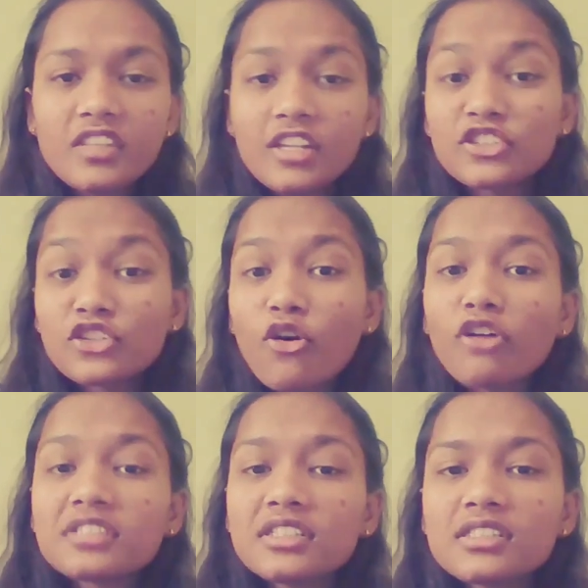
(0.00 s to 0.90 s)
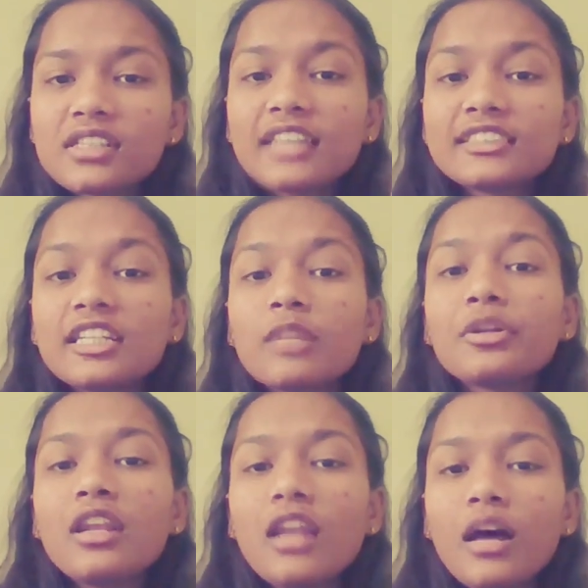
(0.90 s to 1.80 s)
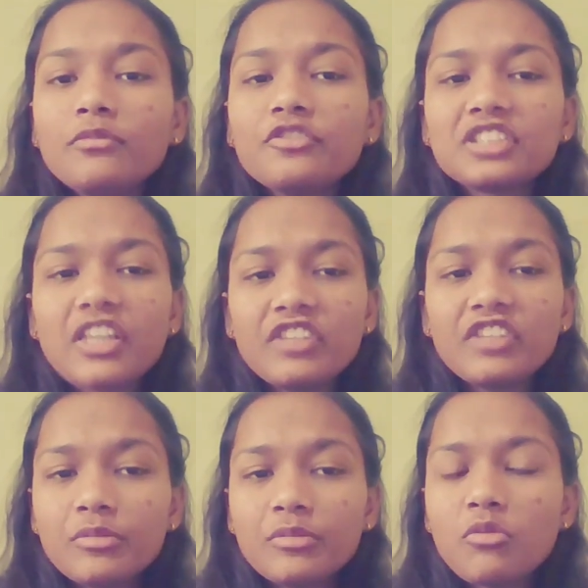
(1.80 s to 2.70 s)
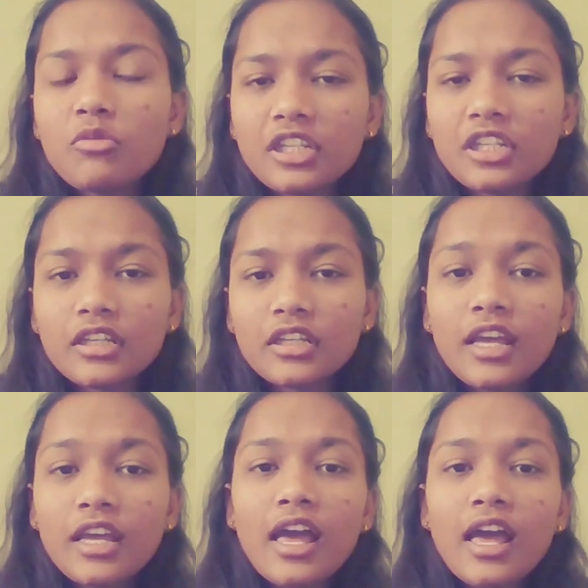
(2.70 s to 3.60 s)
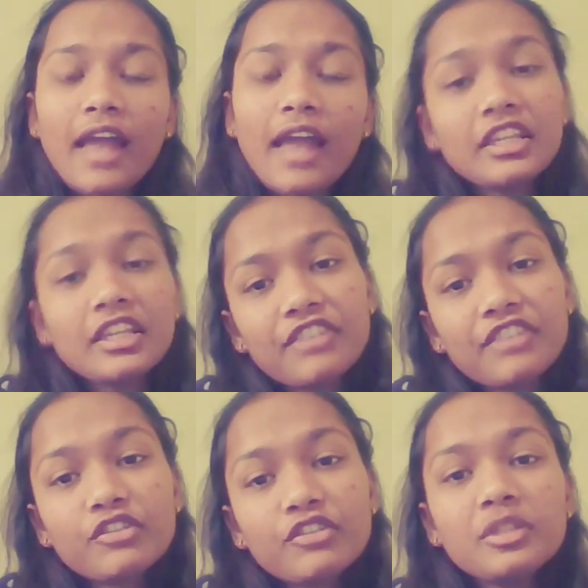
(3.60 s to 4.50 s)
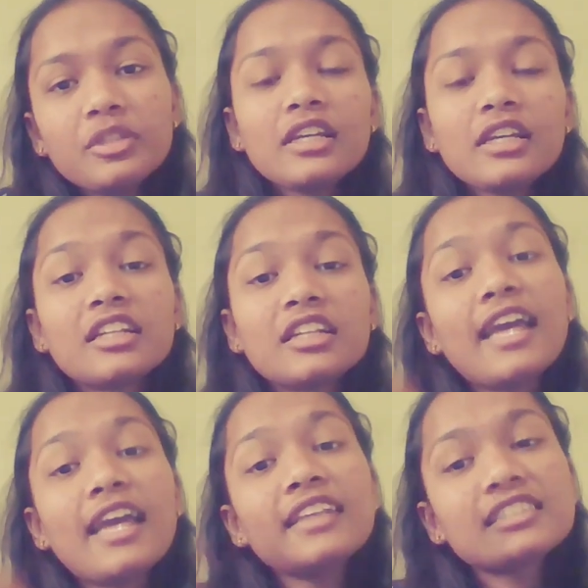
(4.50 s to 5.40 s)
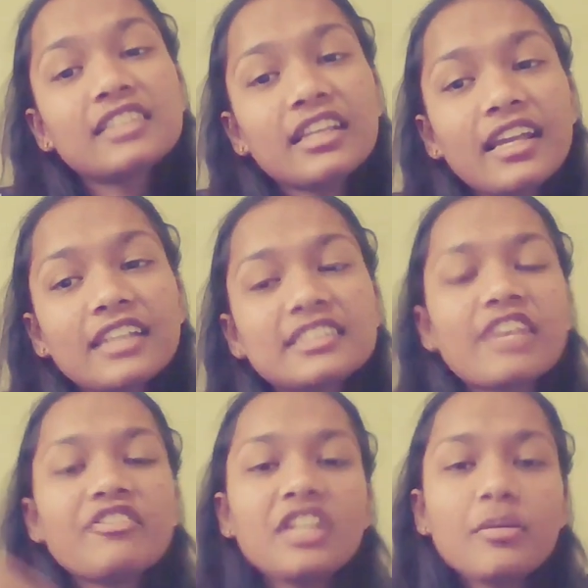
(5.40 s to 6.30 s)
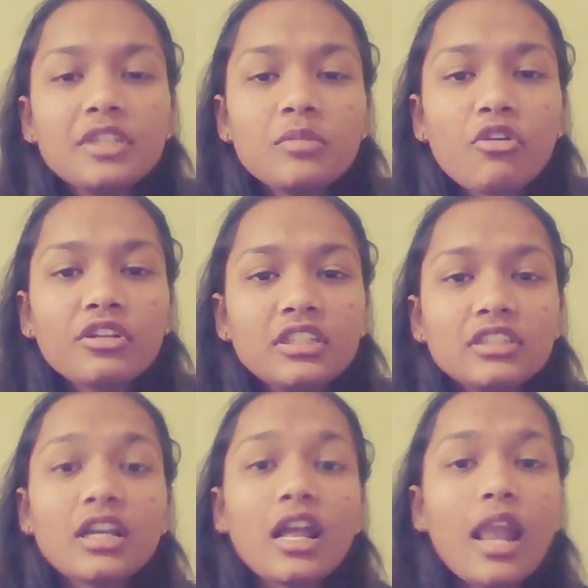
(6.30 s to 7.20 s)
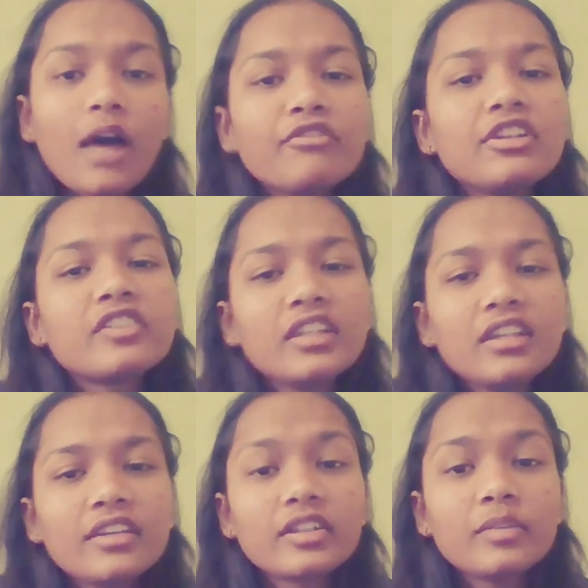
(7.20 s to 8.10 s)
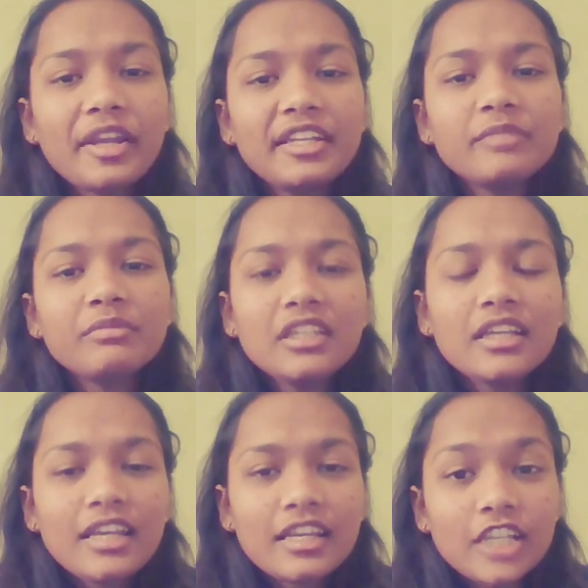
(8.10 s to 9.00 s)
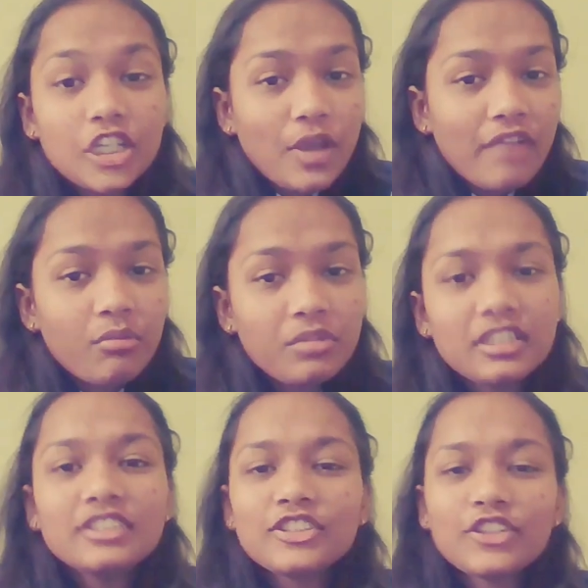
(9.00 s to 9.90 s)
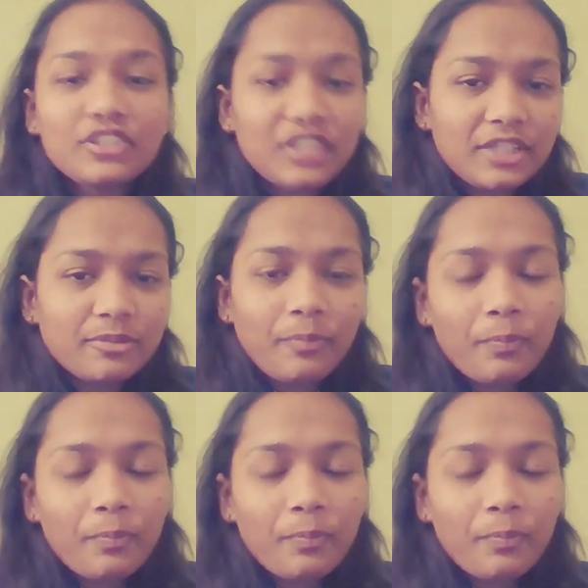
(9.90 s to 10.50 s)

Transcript: So cause is I set up an alarm for 7 a.m. in the morning. And the effect would be that next day at 7 a.m. in the morning, the alarm will ring, reminding me that you have a meeting, so get up.